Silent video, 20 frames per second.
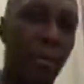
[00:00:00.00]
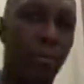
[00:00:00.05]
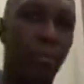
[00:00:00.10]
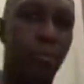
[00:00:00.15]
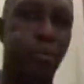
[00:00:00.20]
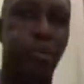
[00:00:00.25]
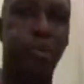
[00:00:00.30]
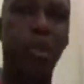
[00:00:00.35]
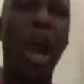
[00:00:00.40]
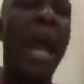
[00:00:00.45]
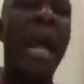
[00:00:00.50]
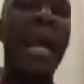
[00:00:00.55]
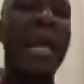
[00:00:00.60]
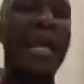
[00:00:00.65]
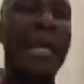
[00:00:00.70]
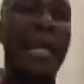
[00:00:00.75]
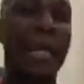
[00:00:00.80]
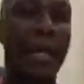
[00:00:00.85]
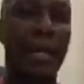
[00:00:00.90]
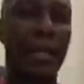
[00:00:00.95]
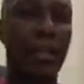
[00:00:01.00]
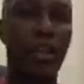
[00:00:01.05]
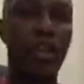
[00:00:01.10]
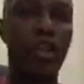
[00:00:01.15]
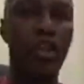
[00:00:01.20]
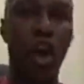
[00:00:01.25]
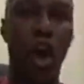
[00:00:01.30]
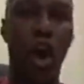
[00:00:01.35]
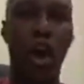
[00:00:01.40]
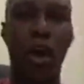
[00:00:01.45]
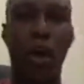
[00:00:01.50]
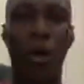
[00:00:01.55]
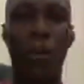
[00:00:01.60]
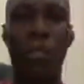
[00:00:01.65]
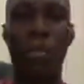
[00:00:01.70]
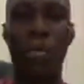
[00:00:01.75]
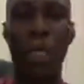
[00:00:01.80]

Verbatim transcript: Bring your